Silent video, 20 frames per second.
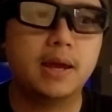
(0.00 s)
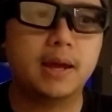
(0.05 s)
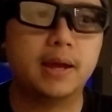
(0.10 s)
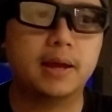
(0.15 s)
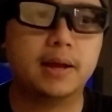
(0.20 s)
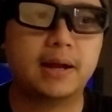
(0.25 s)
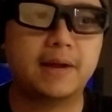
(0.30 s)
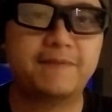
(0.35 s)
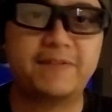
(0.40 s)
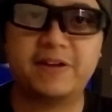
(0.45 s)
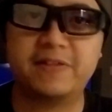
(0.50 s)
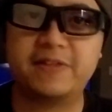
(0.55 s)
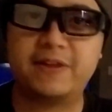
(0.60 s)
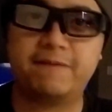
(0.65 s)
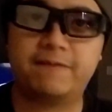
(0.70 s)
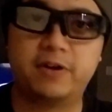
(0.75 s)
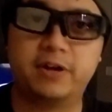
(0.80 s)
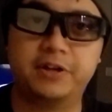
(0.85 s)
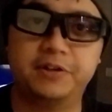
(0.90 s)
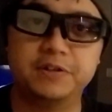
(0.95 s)
And I found
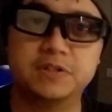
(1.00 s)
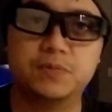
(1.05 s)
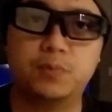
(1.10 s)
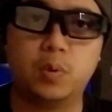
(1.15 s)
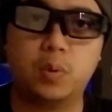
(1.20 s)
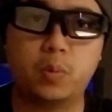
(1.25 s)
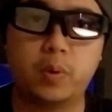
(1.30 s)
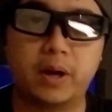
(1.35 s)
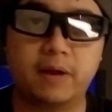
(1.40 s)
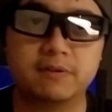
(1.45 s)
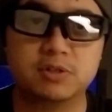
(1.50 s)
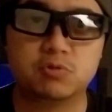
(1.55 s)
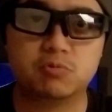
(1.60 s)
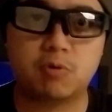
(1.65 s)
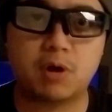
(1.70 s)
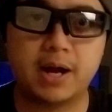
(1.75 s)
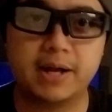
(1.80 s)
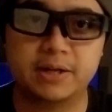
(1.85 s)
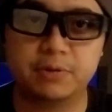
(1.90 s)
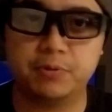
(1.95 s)
that very useful when I was
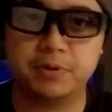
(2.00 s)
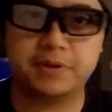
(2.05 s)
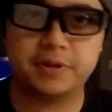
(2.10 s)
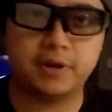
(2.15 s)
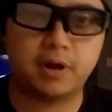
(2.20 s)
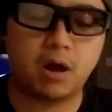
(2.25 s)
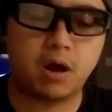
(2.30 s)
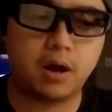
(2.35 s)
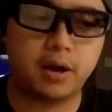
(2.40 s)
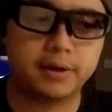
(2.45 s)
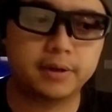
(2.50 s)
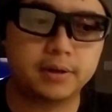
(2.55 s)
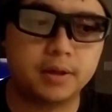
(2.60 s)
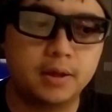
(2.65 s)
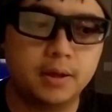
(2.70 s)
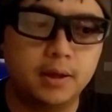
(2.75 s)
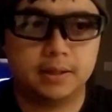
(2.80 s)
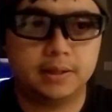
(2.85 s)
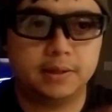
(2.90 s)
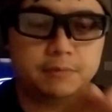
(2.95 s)
riding with it on.
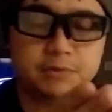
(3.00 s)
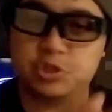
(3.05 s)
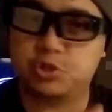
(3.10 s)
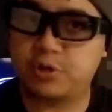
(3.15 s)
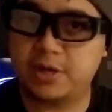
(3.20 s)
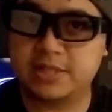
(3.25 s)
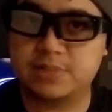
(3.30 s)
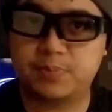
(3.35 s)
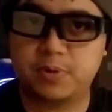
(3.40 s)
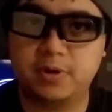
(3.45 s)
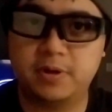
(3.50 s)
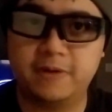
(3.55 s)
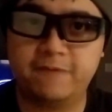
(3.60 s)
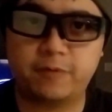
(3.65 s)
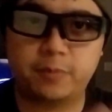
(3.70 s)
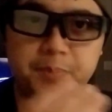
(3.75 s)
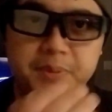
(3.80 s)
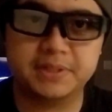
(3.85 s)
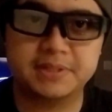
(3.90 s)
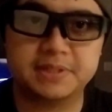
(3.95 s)
It was transparent
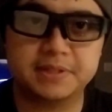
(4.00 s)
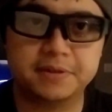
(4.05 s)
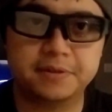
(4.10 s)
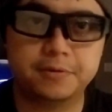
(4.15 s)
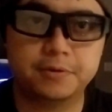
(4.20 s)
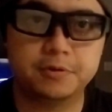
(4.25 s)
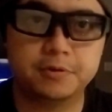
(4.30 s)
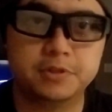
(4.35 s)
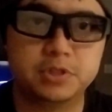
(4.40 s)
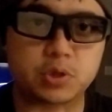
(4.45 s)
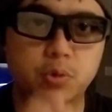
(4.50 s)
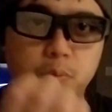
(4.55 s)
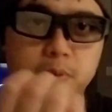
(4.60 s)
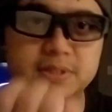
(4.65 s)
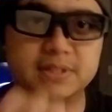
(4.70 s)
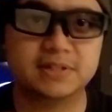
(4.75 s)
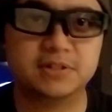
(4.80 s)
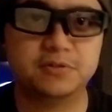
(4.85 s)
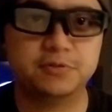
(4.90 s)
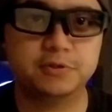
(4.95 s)
enough for me to see through, so it
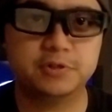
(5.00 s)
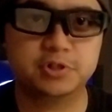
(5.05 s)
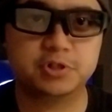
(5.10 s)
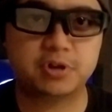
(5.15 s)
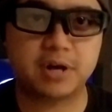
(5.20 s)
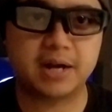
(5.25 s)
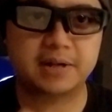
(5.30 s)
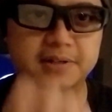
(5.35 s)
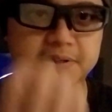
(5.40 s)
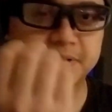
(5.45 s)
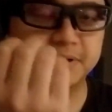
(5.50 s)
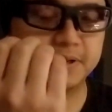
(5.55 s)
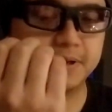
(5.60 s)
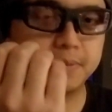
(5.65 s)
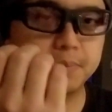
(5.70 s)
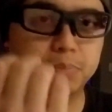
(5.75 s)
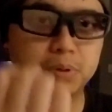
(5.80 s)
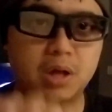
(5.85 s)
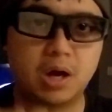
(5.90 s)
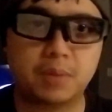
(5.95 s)
wasn't too distracting. It
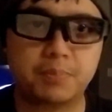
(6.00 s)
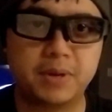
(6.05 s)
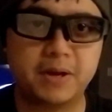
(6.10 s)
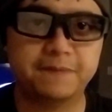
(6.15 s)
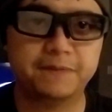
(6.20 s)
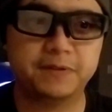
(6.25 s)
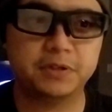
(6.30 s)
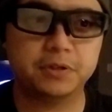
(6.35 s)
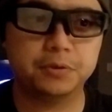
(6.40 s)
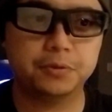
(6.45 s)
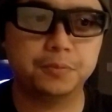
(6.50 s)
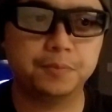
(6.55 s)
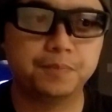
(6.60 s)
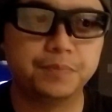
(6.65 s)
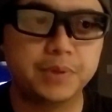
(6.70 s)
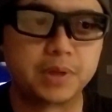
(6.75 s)
didn't block my view.